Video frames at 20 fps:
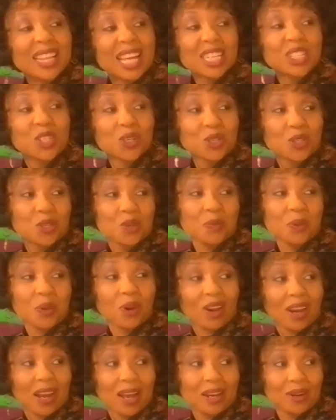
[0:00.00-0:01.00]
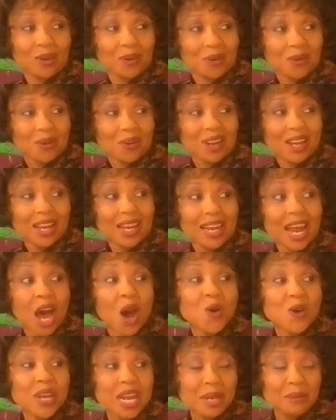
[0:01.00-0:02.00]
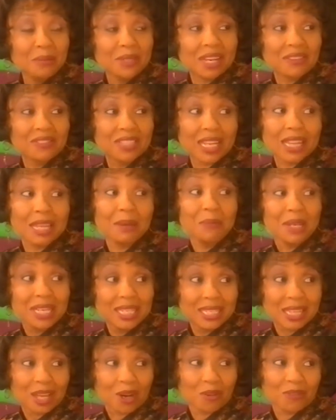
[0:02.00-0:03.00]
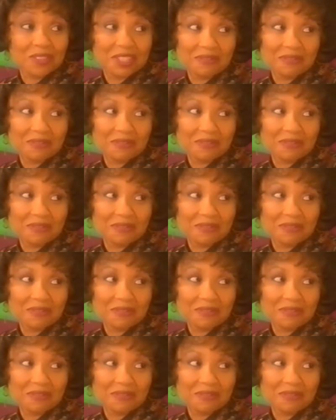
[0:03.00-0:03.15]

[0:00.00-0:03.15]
That used to be Orlando, now named after the Minister of